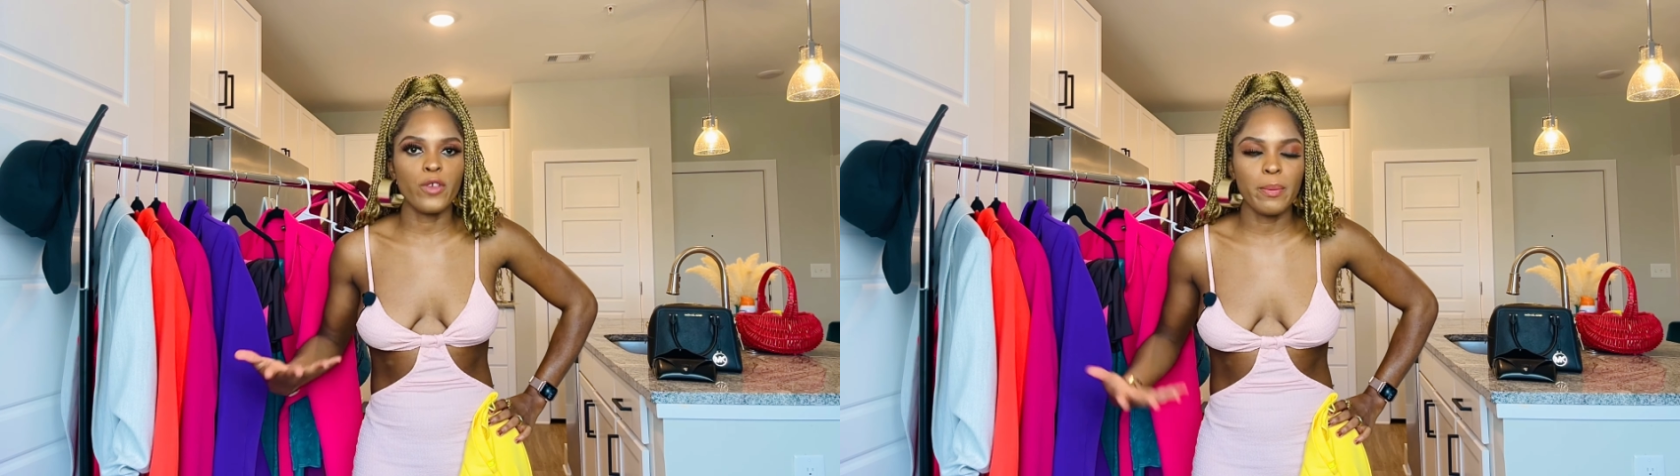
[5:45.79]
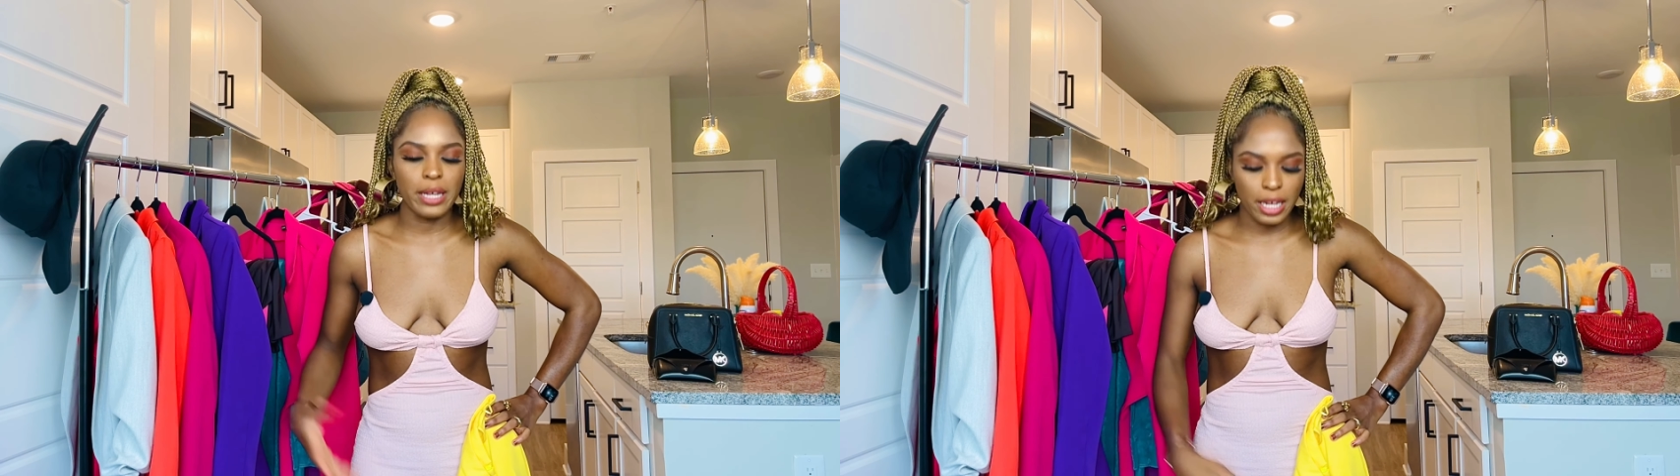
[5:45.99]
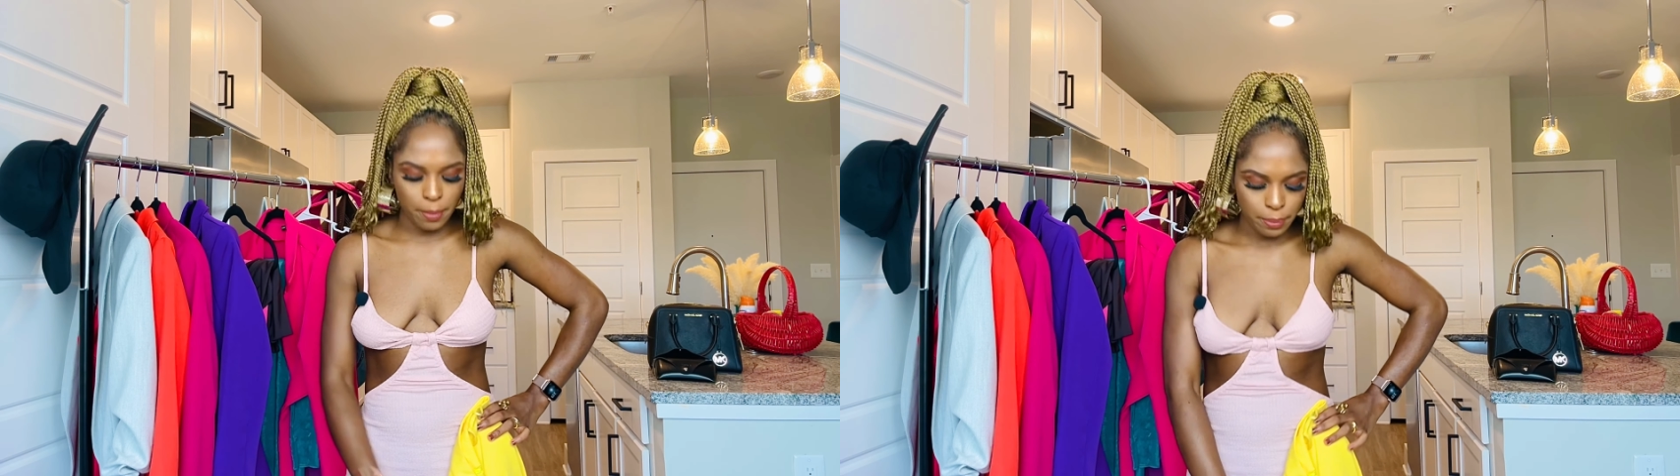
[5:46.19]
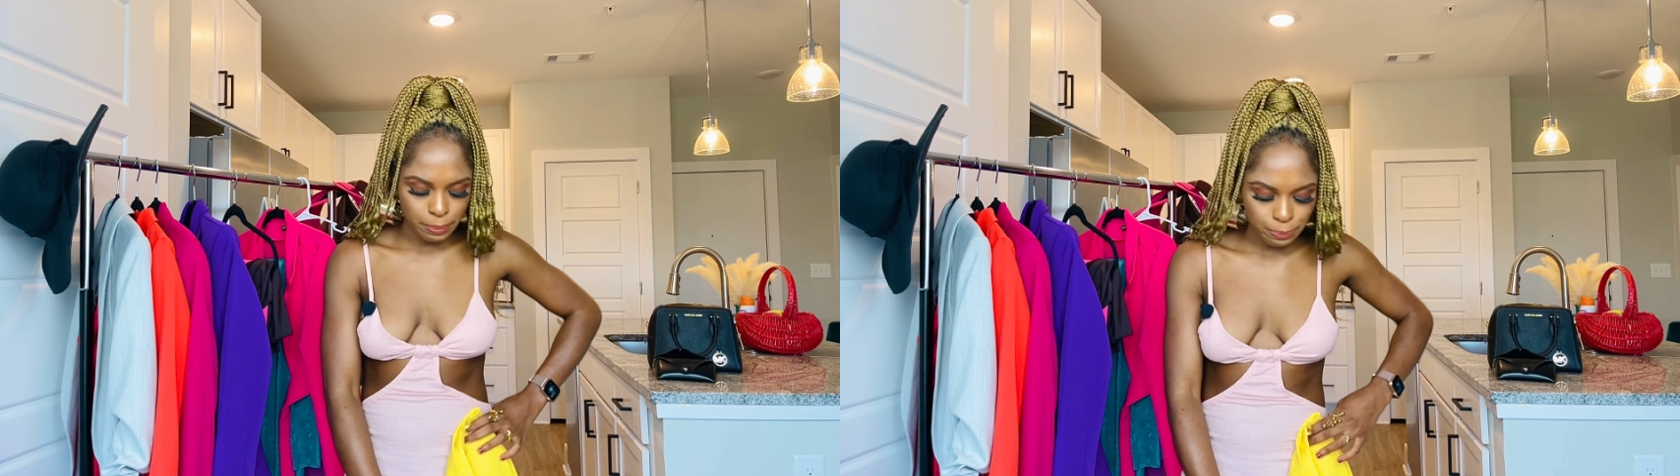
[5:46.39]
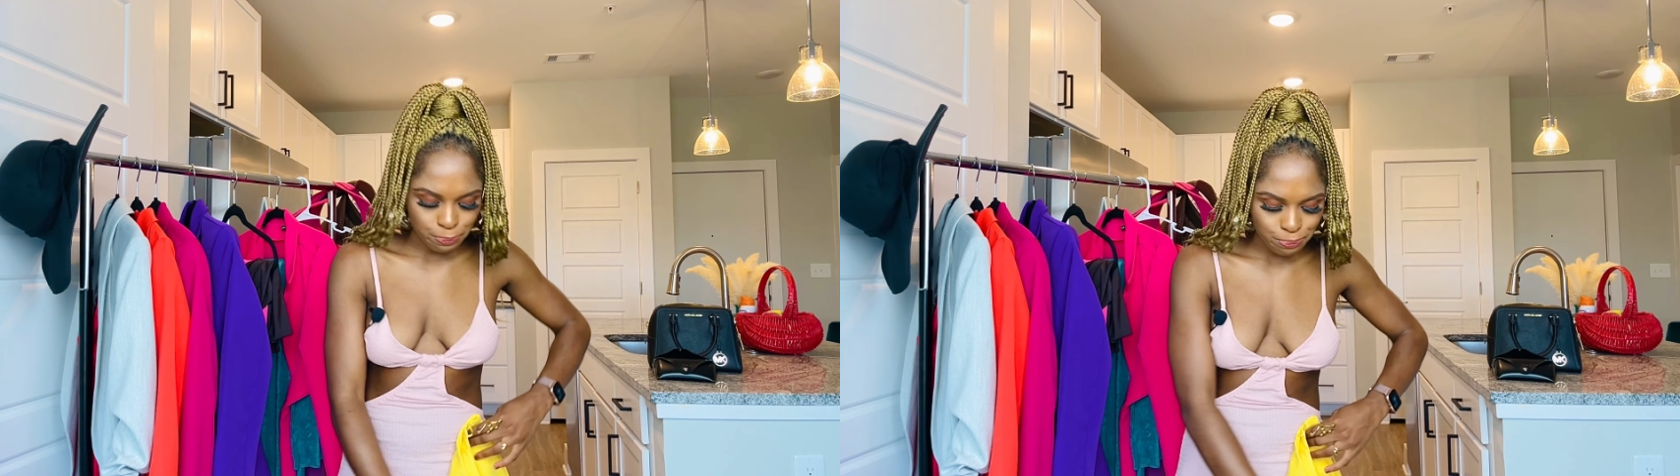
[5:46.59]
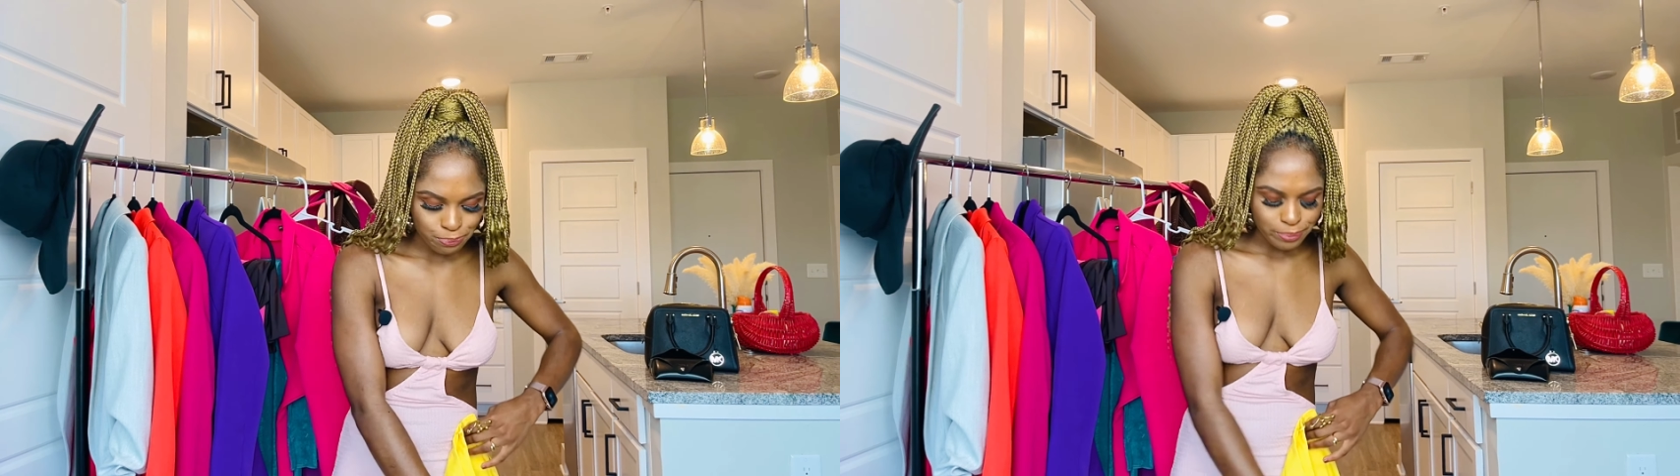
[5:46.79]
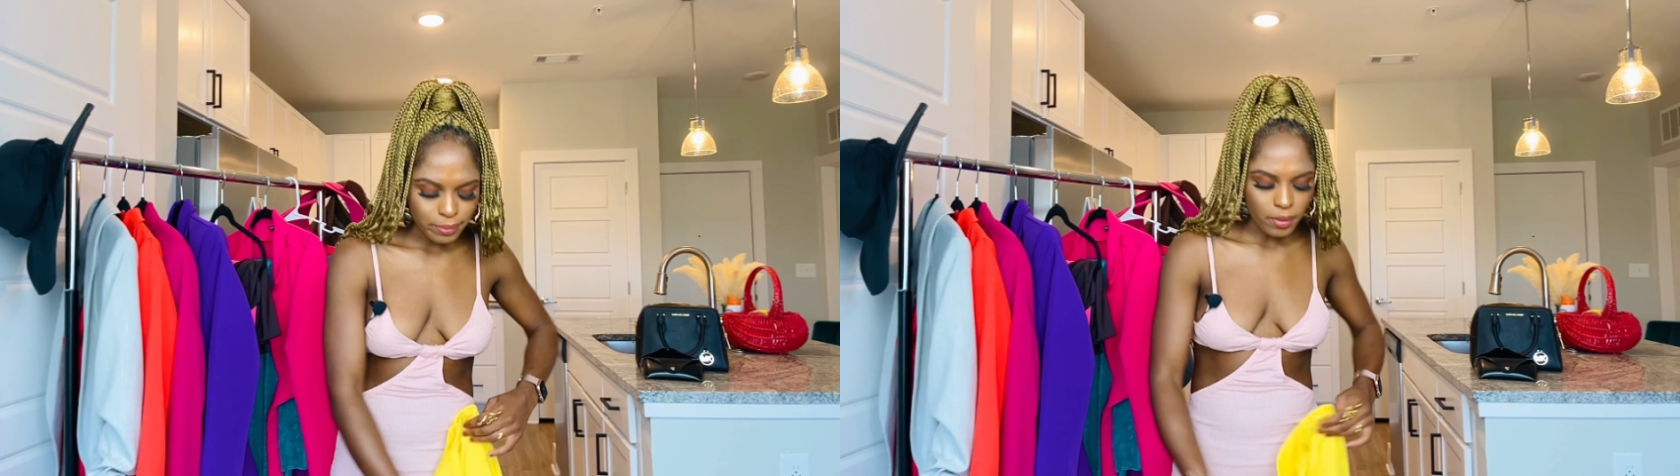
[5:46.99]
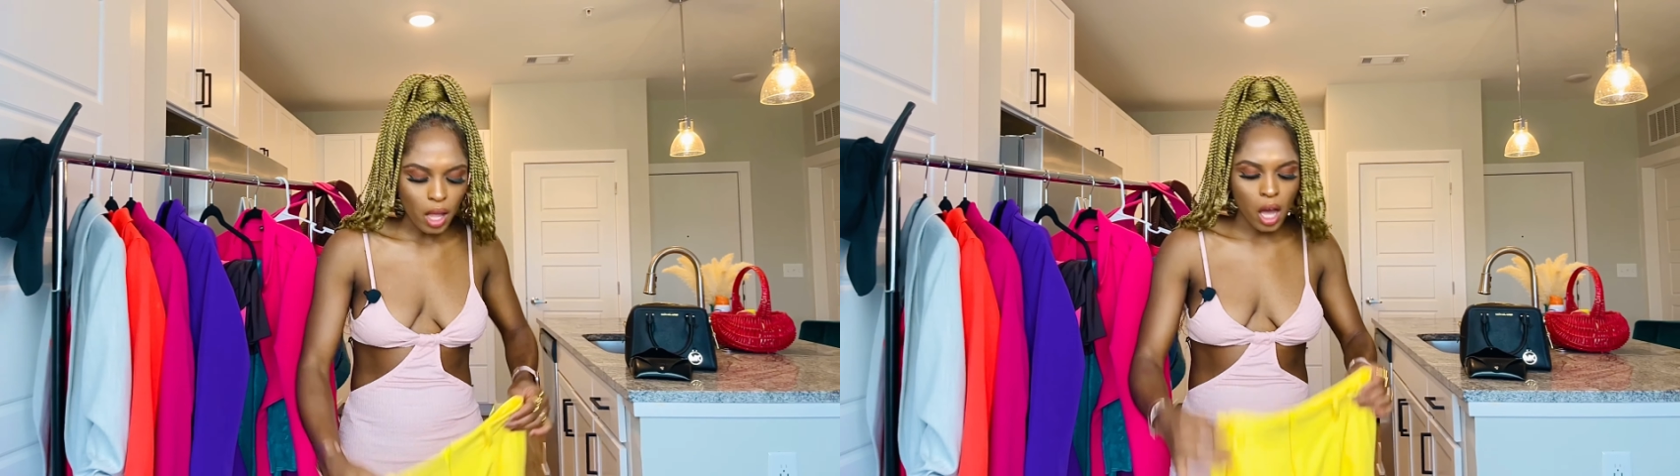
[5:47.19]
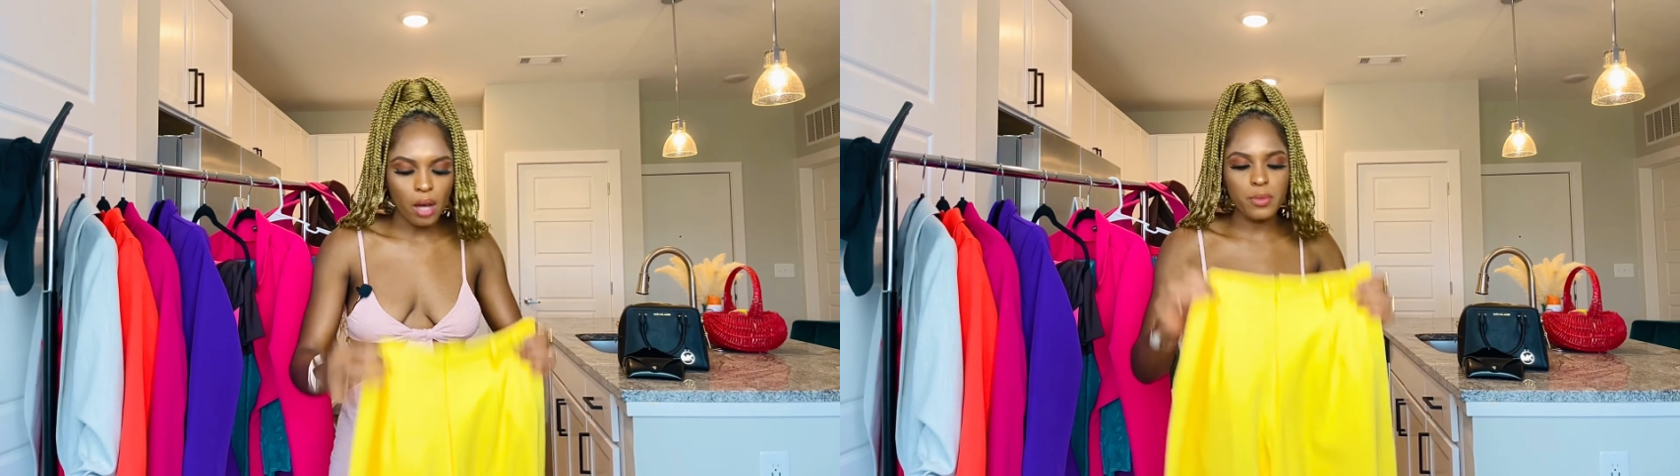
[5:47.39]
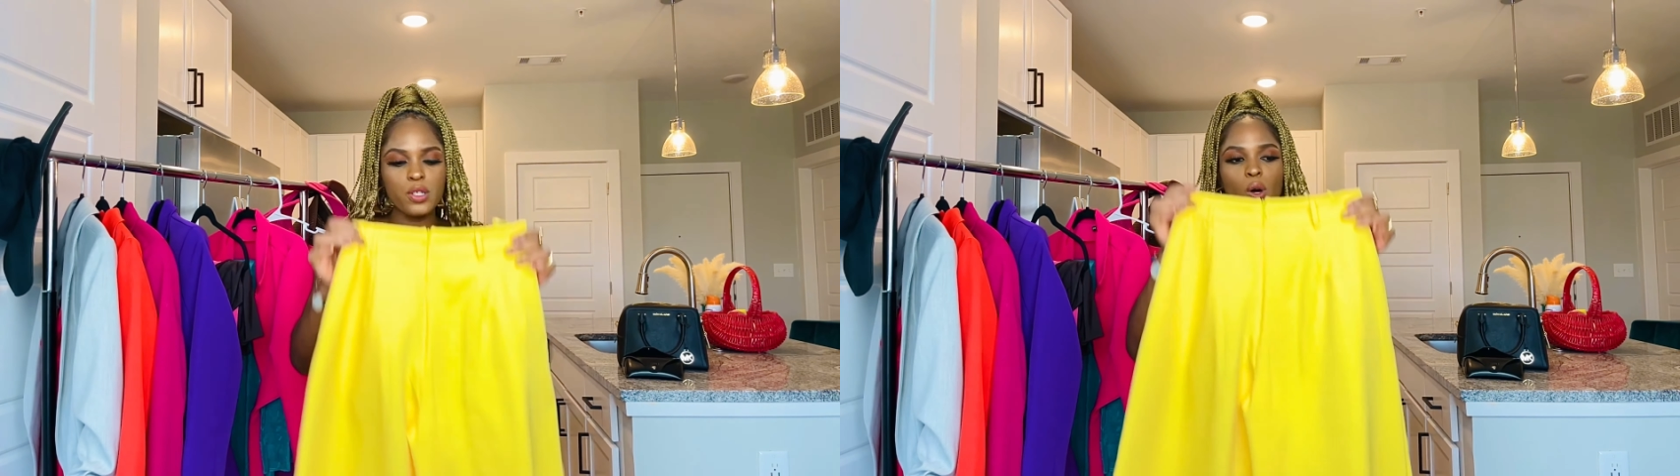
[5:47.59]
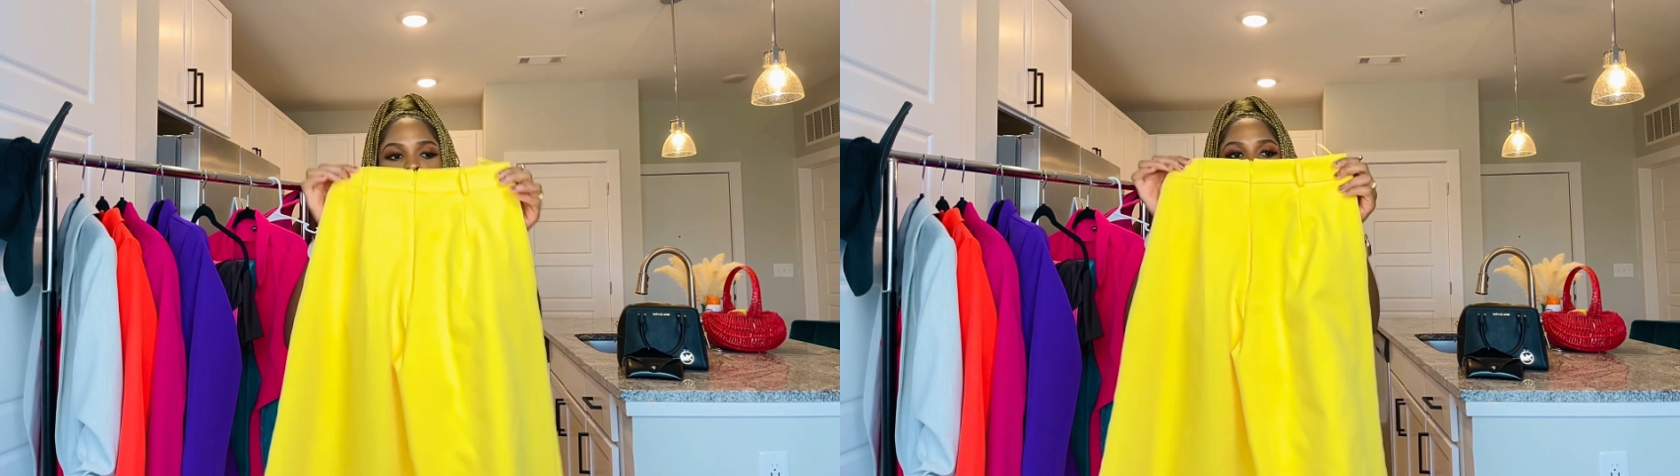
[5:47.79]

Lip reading: body. So